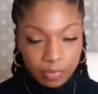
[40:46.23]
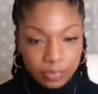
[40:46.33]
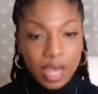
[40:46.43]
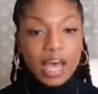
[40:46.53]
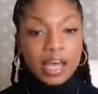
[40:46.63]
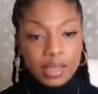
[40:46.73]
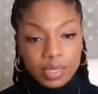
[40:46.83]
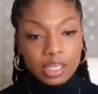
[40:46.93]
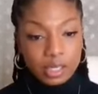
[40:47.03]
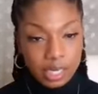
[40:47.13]
I'm
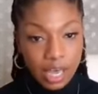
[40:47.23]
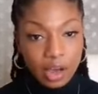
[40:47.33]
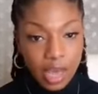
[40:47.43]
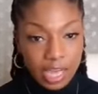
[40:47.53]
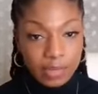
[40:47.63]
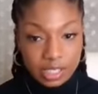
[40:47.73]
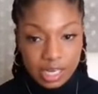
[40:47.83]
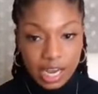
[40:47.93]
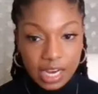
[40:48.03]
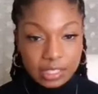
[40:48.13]
hearing it now. Amos
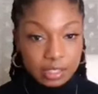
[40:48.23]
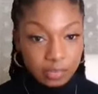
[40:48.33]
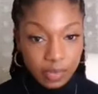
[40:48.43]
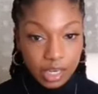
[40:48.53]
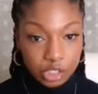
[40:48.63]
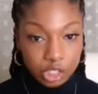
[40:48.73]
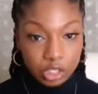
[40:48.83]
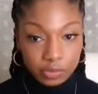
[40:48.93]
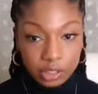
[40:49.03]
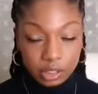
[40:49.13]
9 is a divine
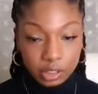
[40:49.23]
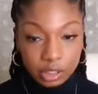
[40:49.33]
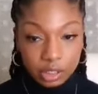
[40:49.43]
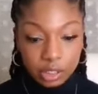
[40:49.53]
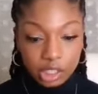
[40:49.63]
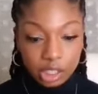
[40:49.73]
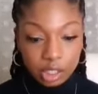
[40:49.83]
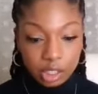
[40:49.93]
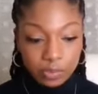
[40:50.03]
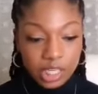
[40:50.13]
shift.
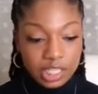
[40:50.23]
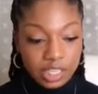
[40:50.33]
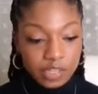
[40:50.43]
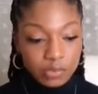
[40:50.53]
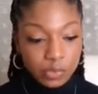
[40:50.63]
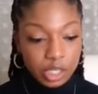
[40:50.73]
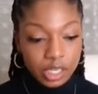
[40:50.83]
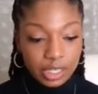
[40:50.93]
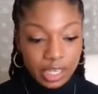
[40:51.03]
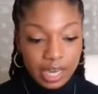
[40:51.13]
Because even if we
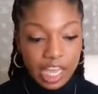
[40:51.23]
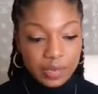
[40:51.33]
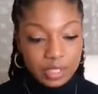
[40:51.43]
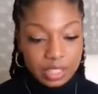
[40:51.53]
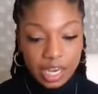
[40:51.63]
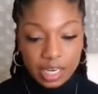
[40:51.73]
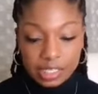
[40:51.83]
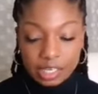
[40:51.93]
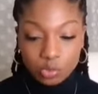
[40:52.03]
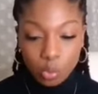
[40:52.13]
look at that Amos 9, it
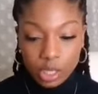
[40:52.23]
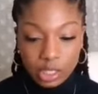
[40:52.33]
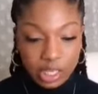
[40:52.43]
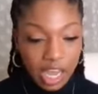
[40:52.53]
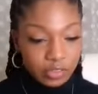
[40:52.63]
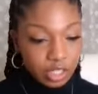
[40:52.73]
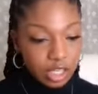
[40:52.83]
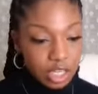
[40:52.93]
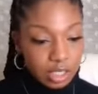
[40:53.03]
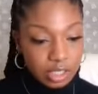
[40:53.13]
says one thing after
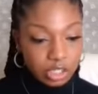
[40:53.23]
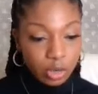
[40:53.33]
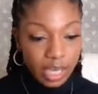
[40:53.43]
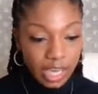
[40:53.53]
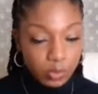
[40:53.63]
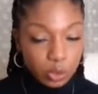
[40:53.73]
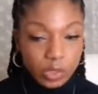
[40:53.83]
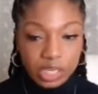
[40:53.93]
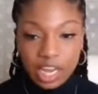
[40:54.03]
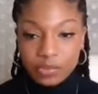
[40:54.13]
another until your head will
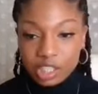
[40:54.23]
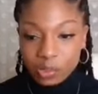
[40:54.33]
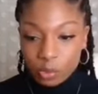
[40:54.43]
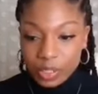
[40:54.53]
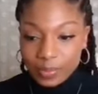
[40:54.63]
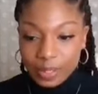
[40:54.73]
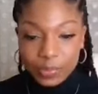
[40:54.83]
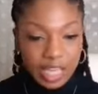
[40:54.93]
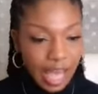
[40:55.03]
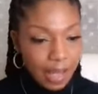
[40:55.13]
spin. Everything will
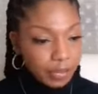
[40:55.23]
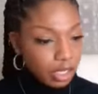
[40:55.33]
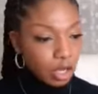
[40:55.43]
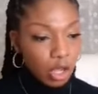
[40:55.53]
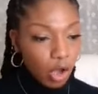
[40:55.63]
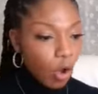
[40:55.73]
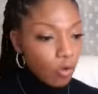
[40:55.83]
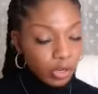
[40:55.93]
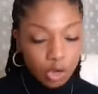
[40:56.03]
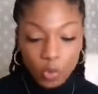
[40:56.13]
be happening
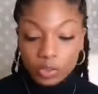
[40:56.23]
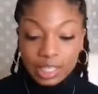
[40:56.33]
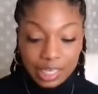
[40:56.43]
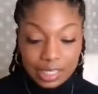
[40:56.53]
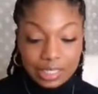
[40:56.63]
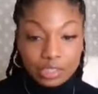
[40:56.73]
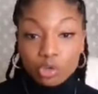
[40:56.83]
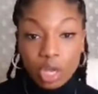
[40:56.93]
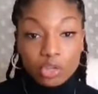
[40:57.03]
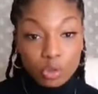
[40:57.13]
over and over. This
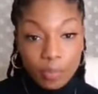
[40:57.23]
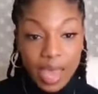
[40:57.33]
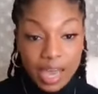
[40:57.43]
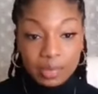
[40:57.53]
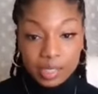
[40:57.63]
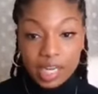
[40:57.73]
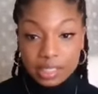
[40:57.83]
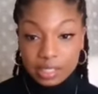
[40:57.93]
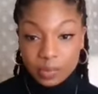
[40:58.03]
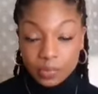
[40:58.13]
is a dramatic
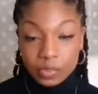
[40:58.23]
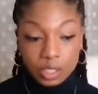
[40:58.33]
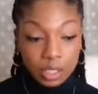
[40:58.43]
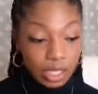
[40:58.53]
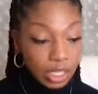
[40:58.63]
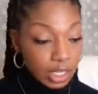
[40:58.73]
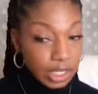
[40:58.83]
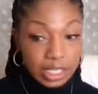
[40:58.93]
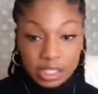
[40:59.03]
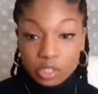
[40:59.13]
blessing. Mm-hmm.
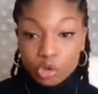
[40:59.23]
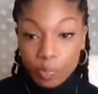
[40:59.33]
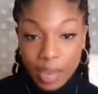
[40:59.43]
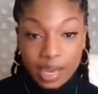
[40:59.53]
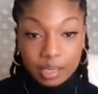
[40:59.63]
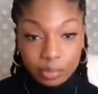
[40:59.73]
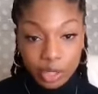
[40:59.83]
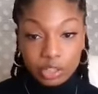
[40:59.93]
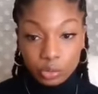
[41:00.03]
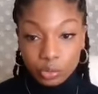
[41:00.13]
This is a dramatic
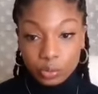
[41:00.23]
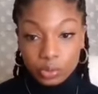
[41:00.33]
breakthrough.